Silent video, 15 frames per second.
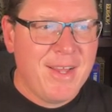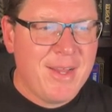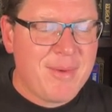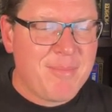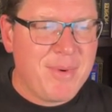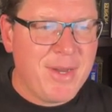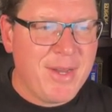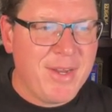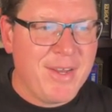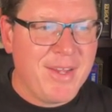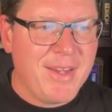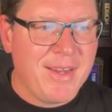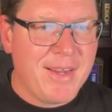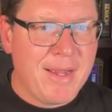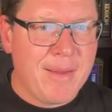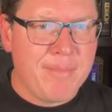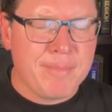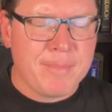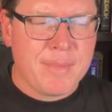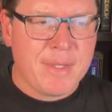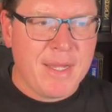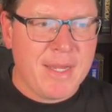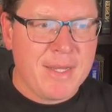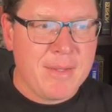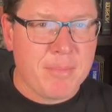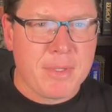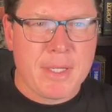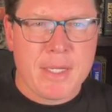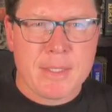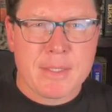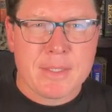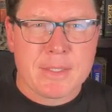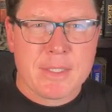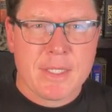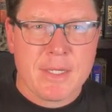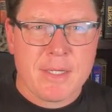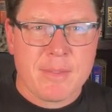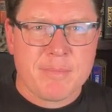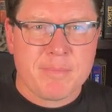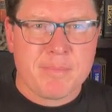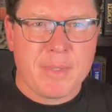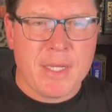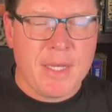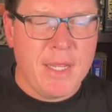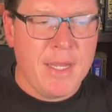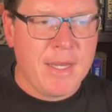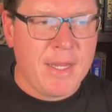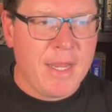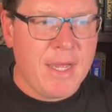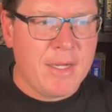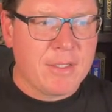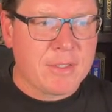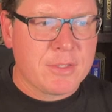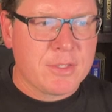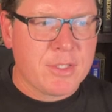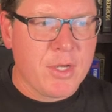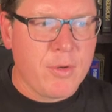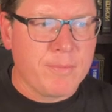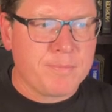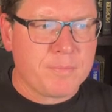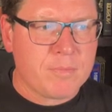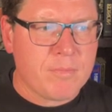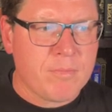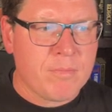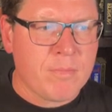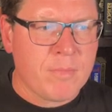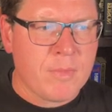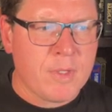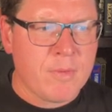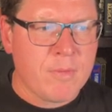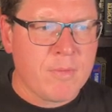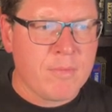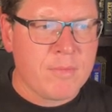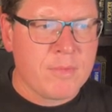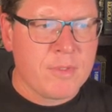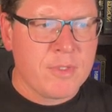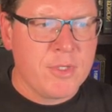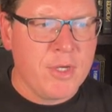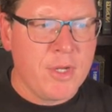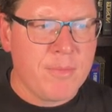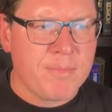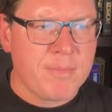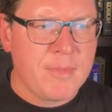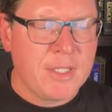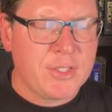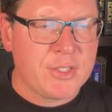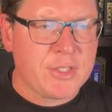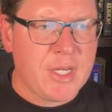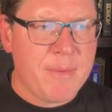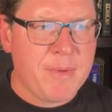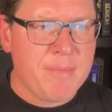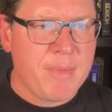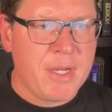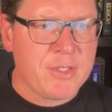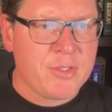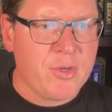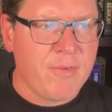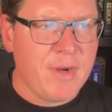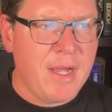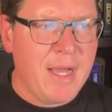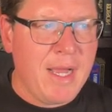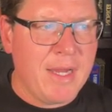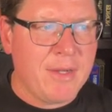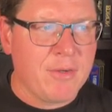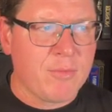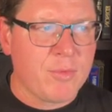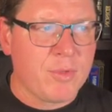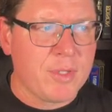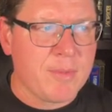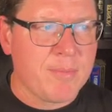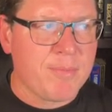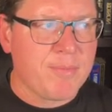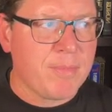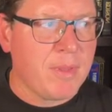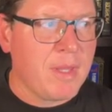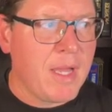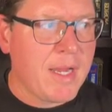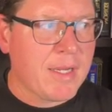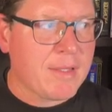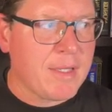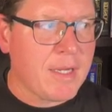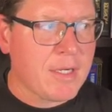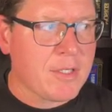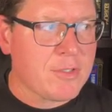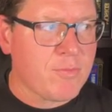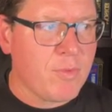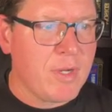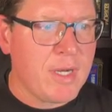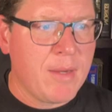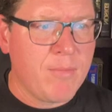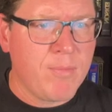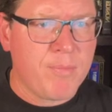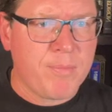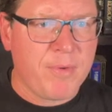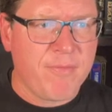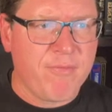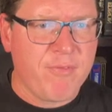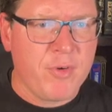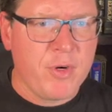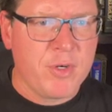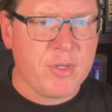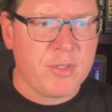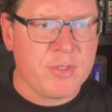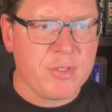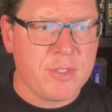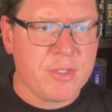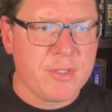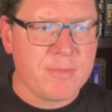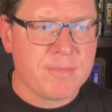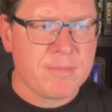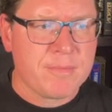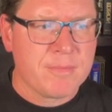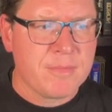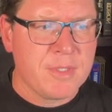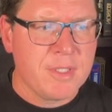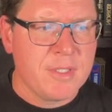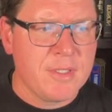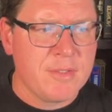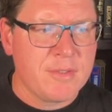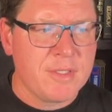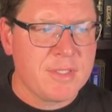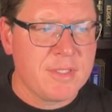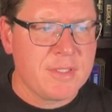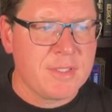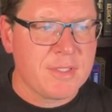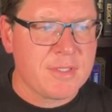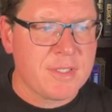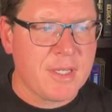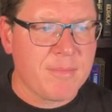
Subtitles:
but I didn't plan this. But anyhow, so, that's just copy and paste over. I don't really like that, because what I prefer to do, and this is the same